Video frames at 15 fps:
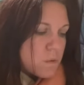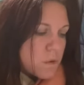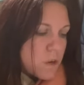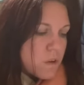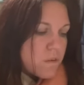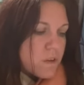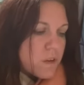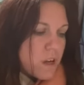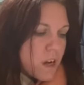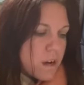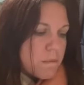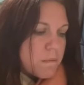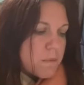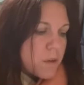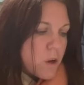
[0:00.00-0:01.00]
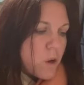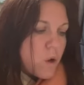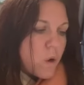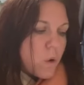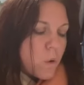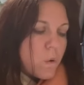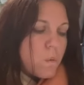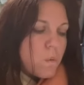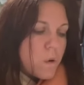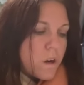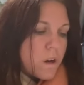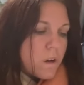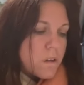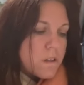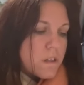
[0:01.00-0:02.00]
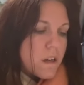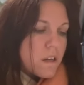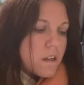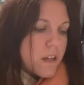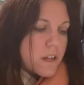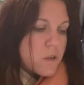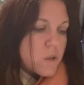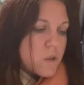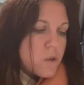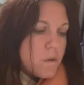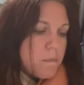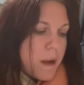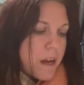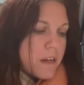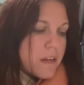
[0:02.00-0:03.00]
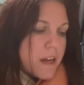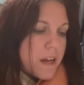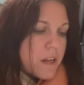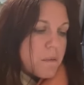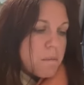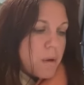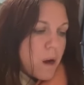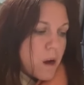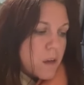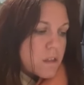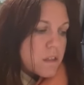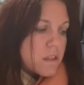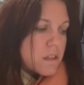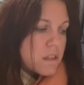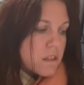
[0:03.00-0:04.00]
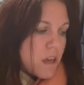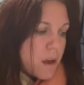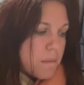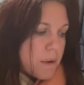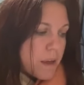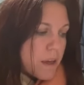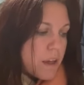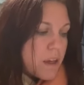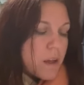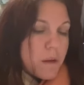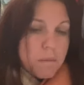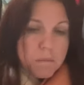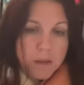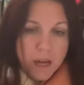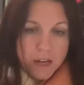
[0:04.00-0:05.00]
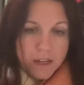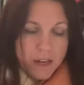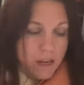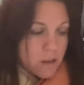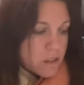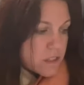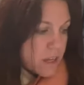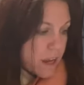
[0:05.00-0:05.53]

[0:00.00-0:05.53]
will overcome the whole world. Electrical magnetic pulse is coming. Blackouts